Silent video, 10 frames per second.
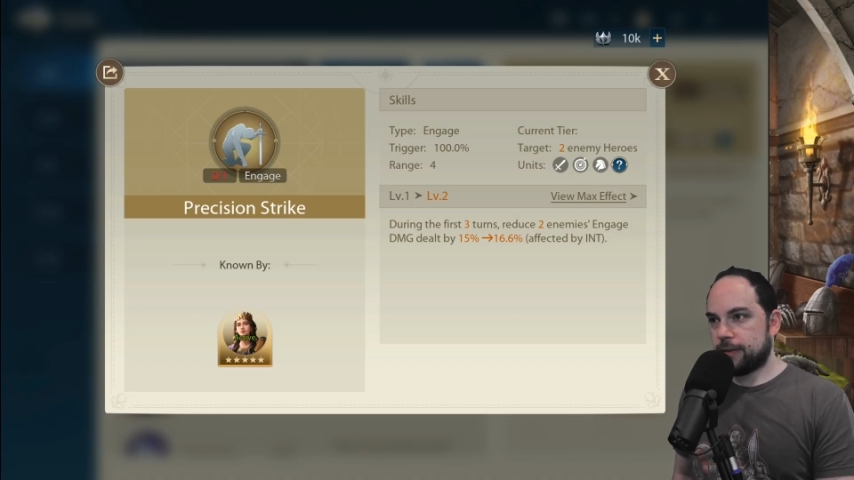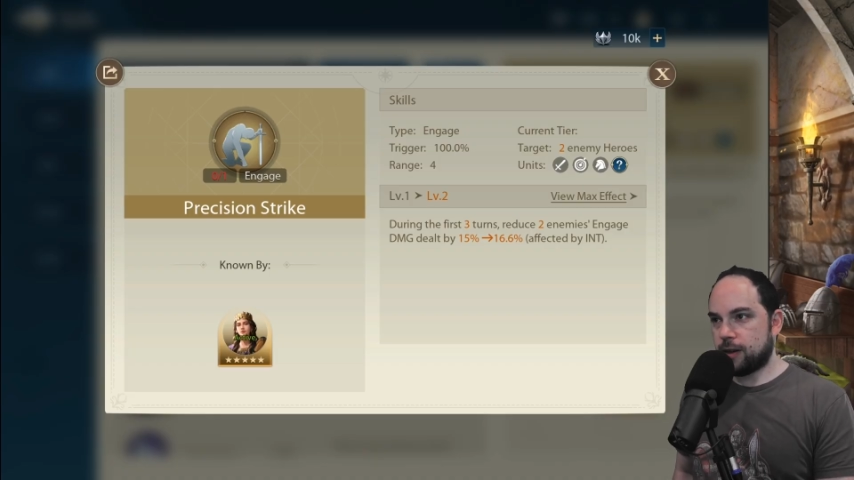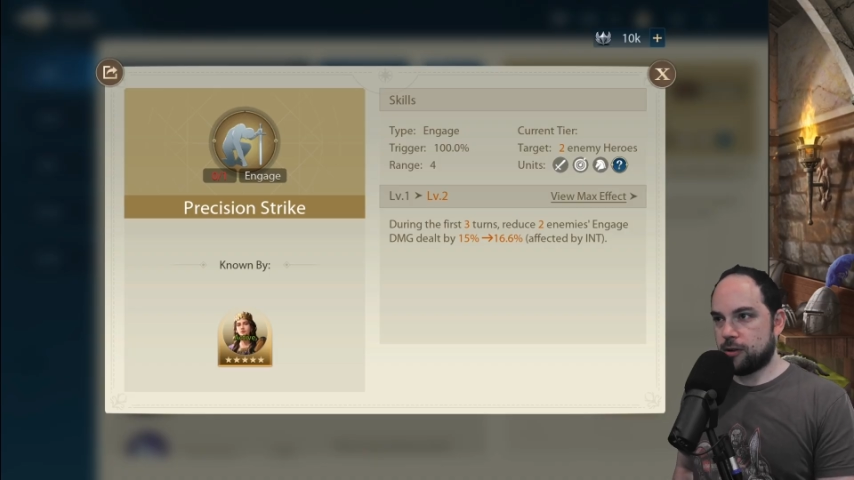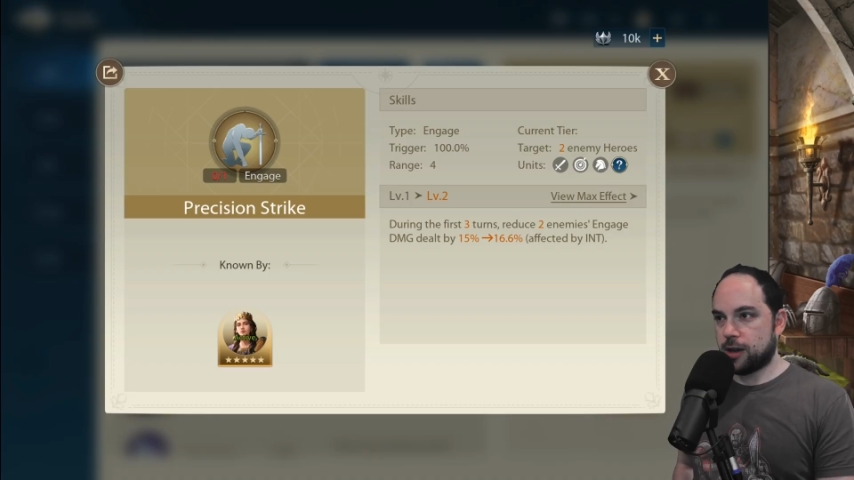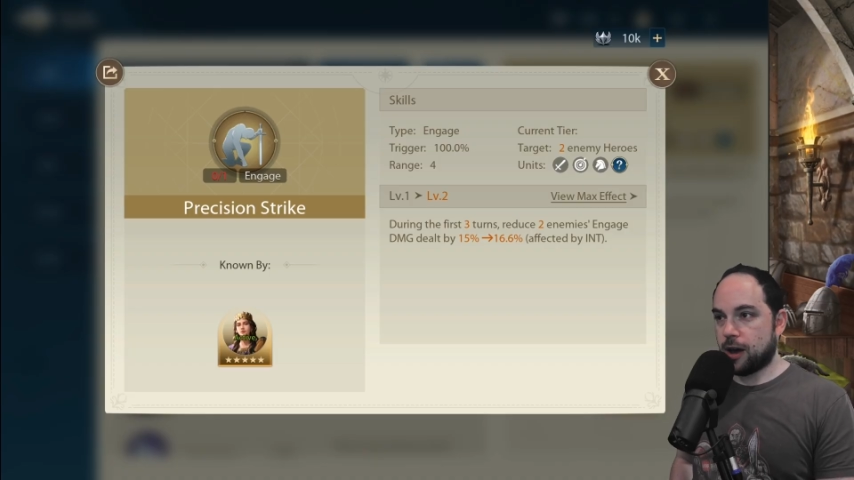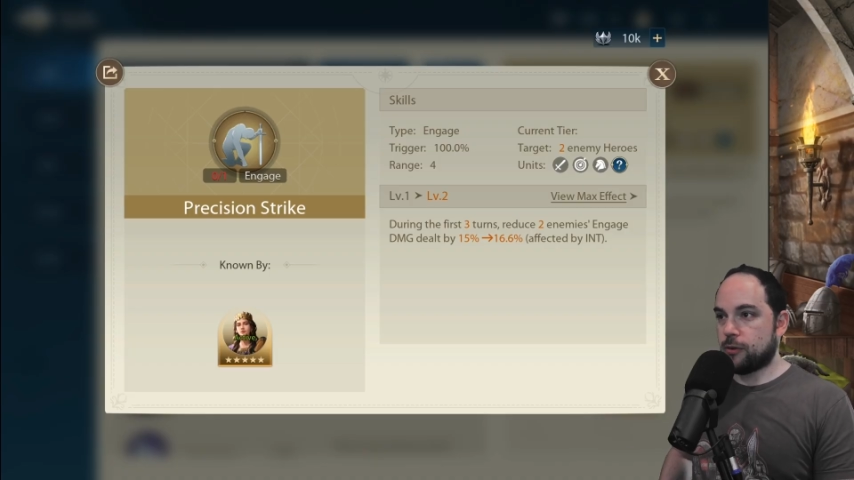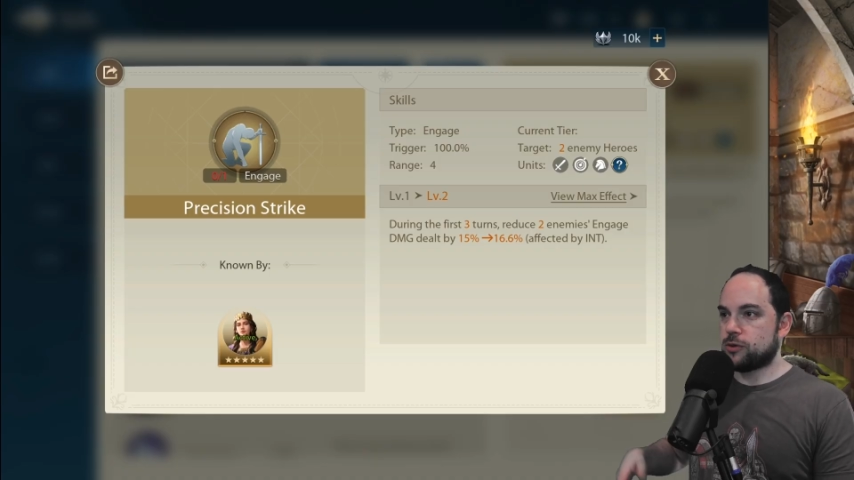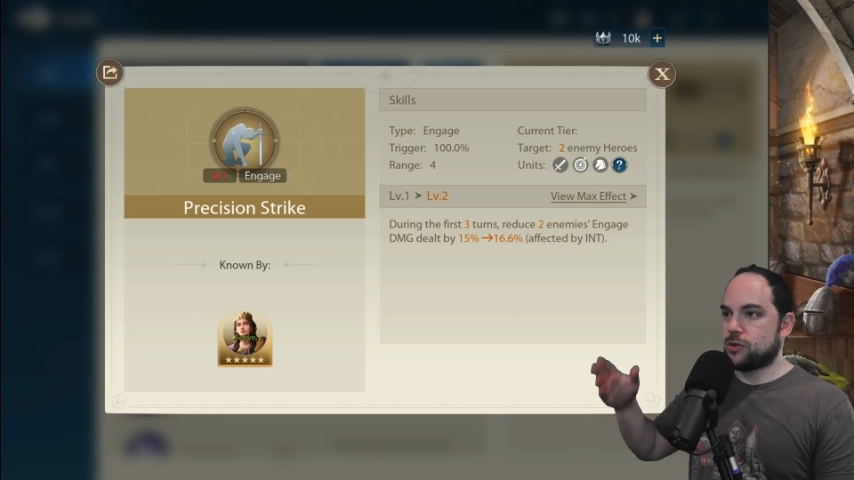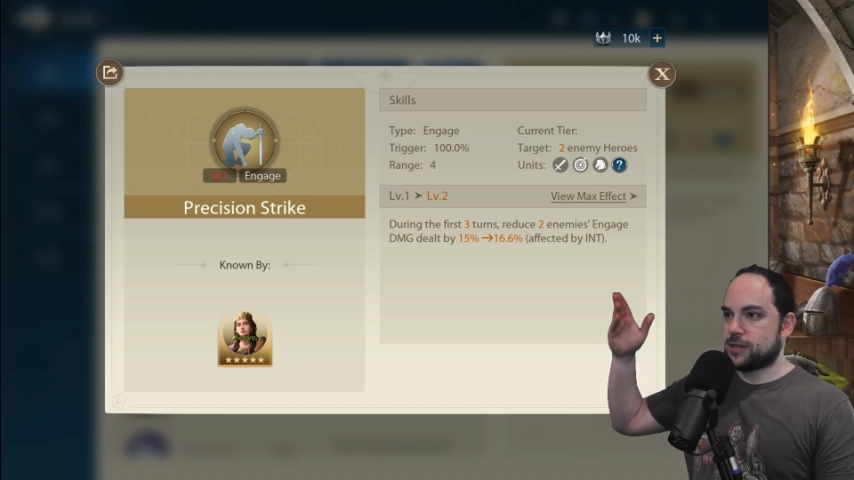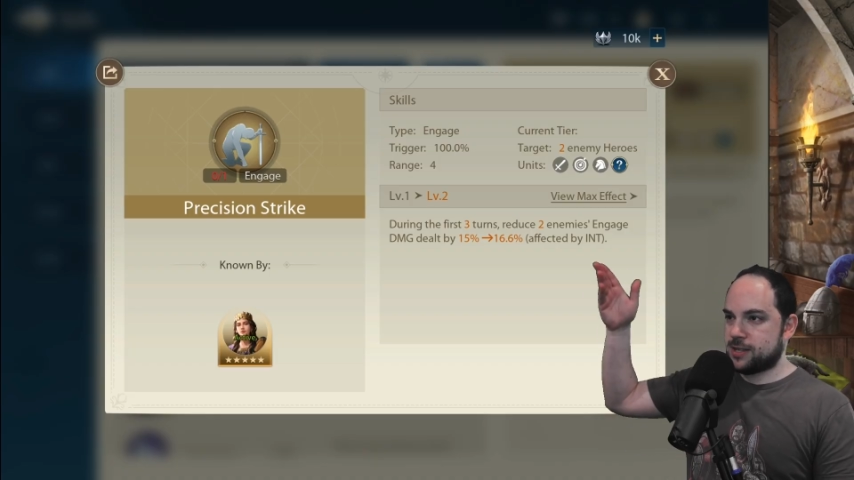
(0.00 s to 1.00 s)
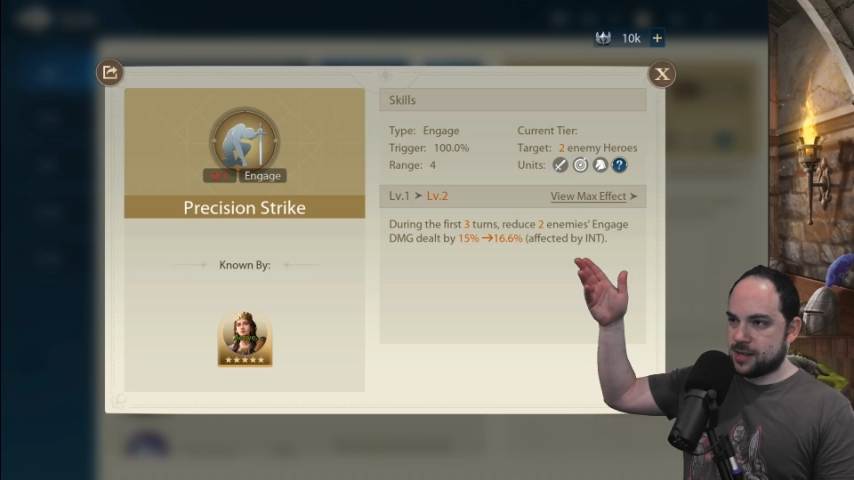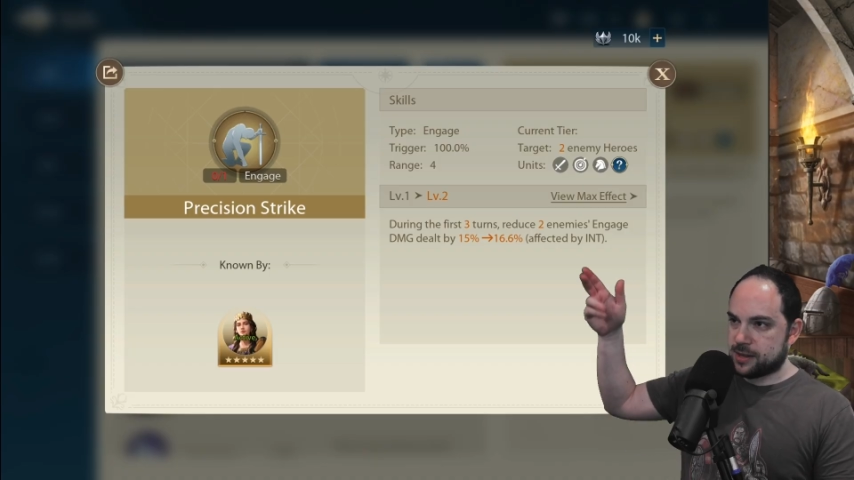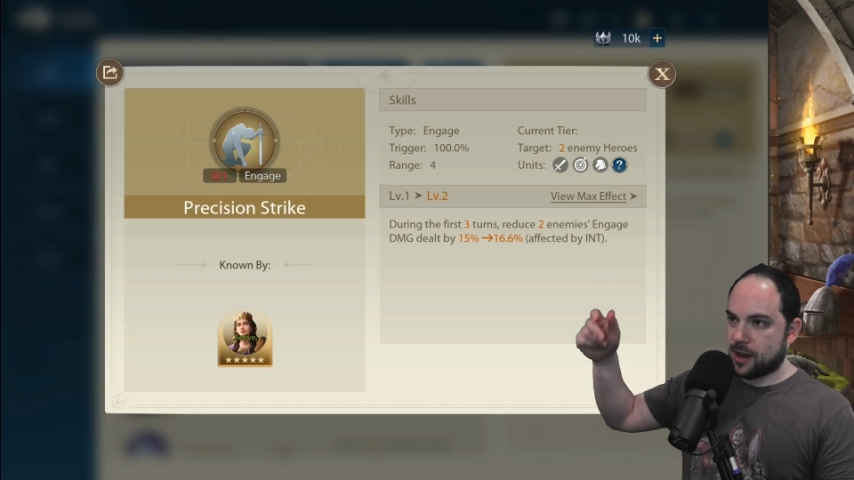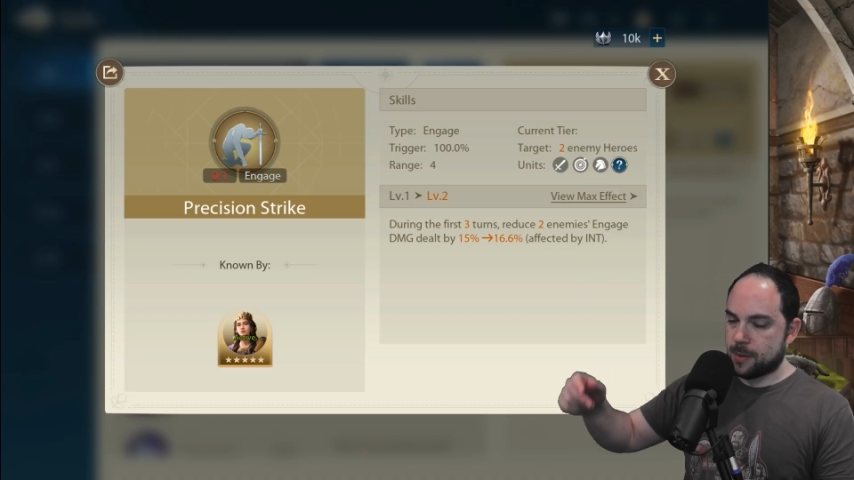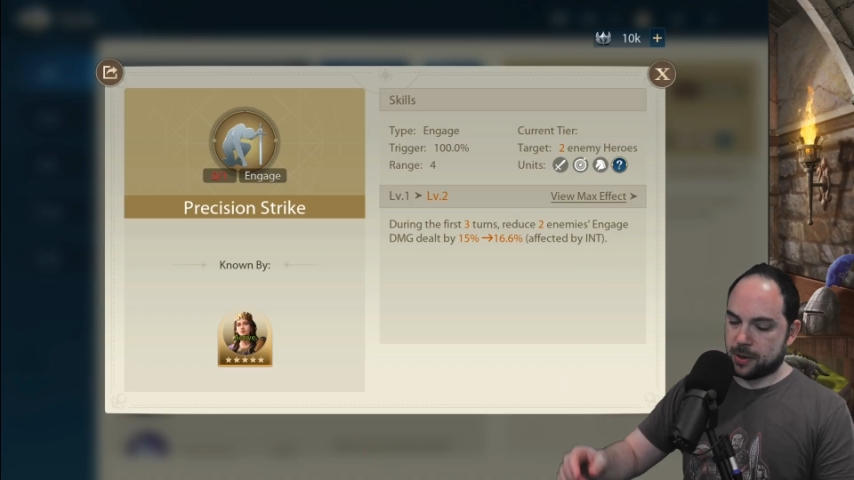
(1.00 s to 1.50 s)
There you go. You can see the
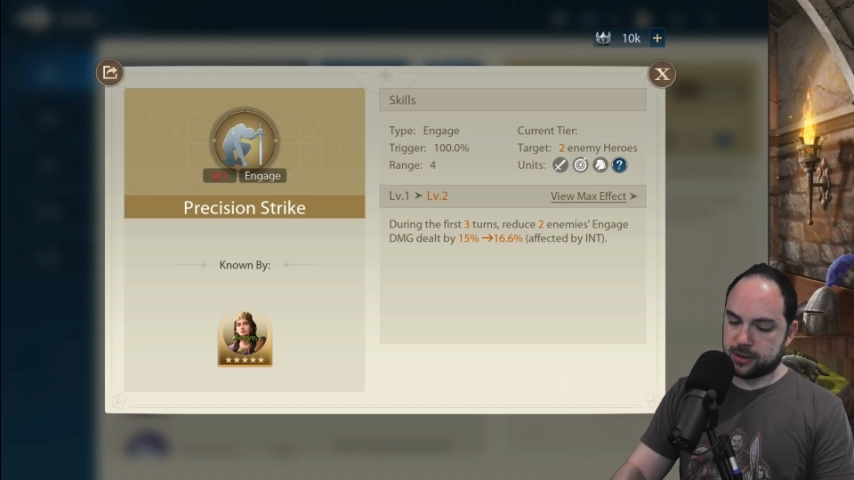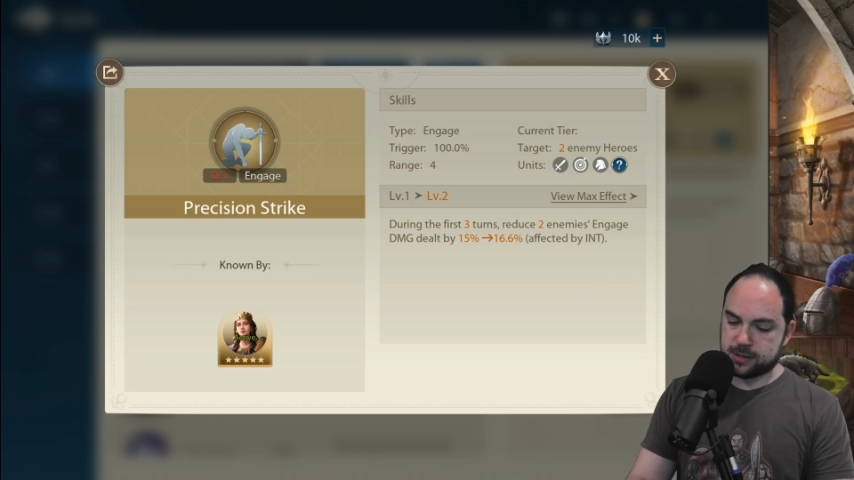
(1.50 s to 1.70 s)
typing